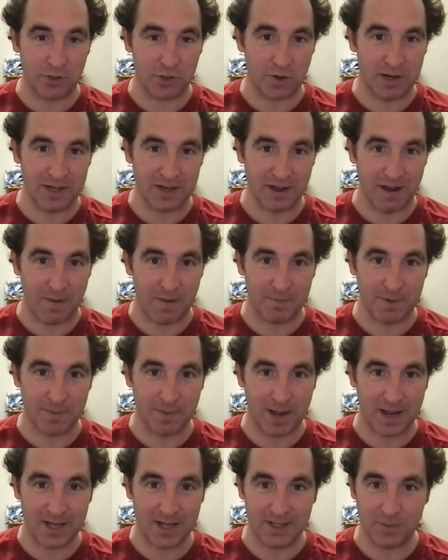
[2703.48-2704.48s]
trying to
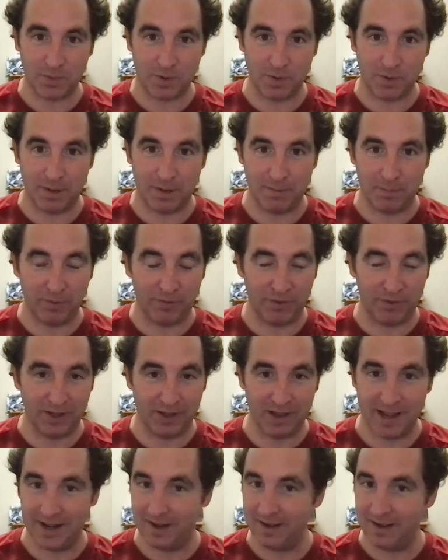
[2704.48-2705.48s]
optimize, where people feel
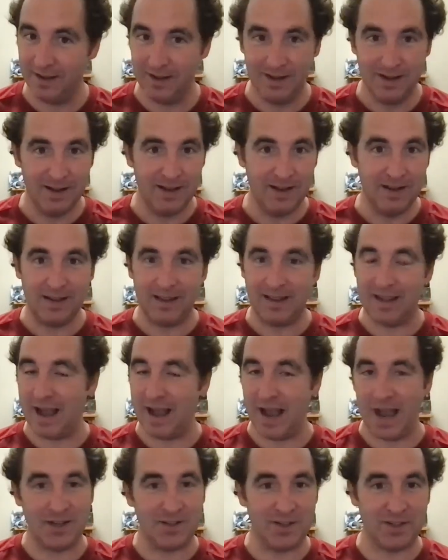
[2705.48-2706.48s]
like, yeah,
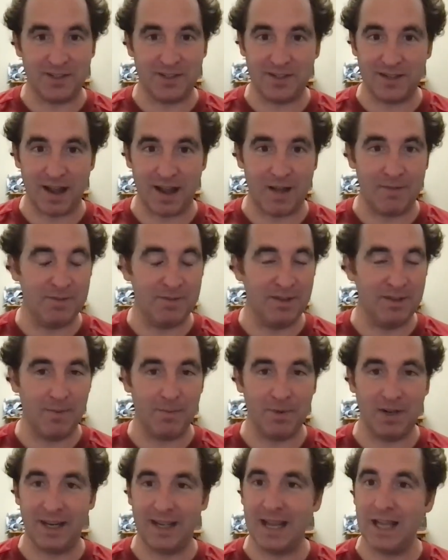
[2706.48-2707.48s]
I'm
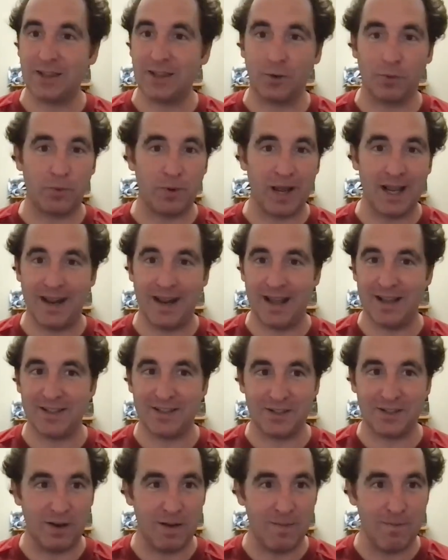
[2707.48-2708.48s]
going to get the right
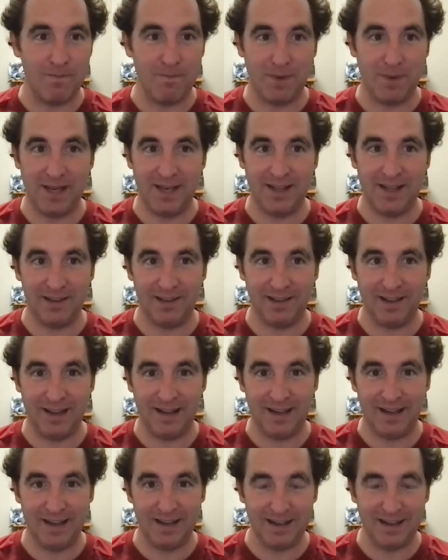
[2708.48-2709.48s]
answer
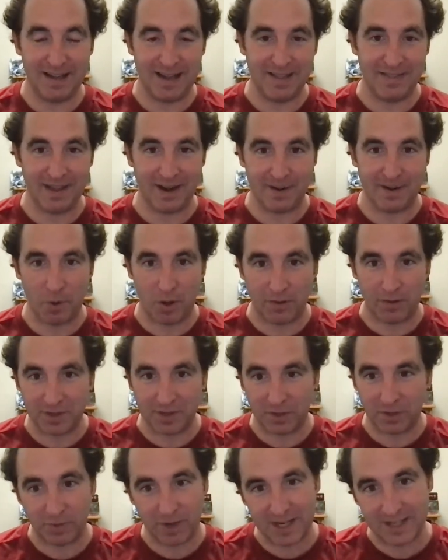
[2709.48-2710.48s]
immediately, and then I'm off to
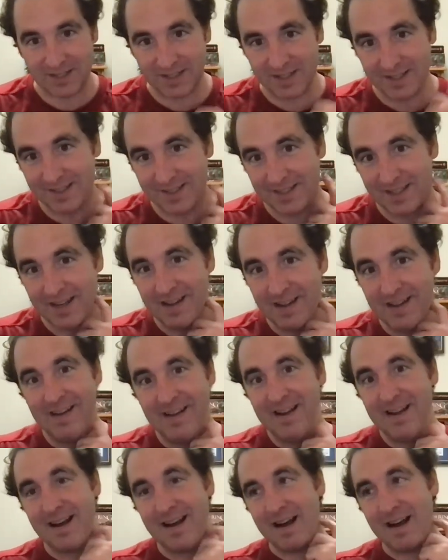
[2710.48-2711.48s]
the races.
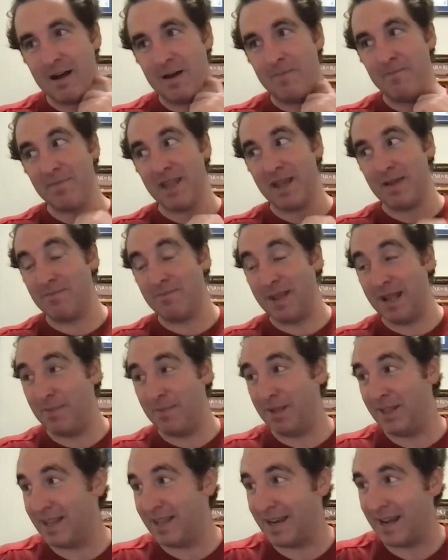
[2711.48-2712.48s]
And
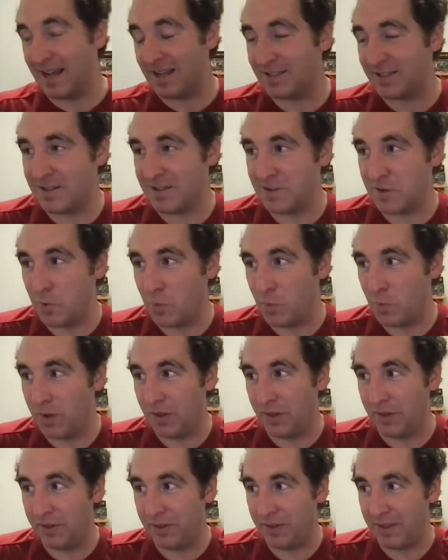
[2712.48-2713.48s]
maybe that has to do
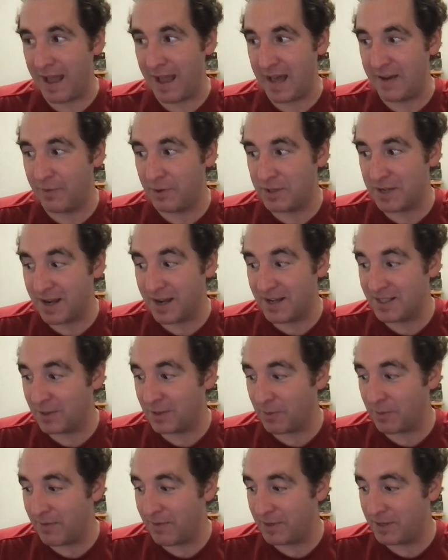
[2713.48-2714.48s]
with advertising
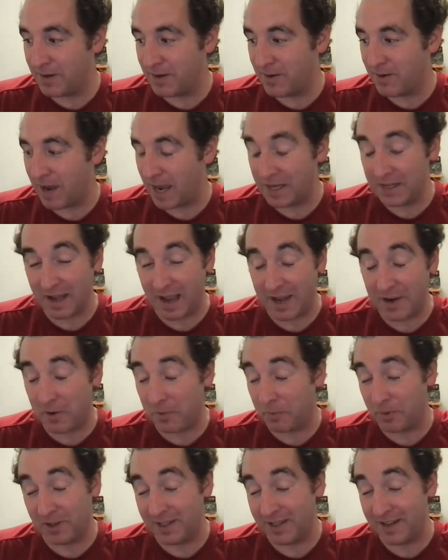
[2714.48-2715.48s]
revenue. I don't
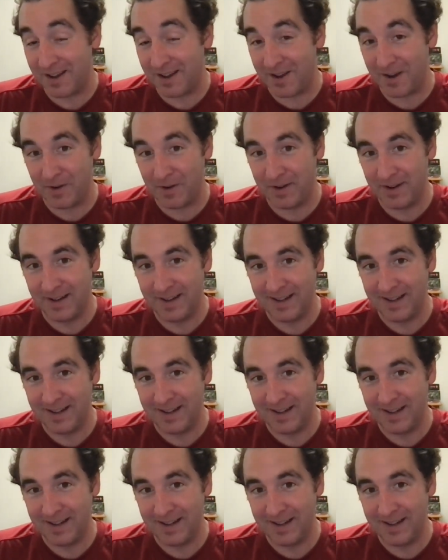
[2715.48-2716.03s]
really know.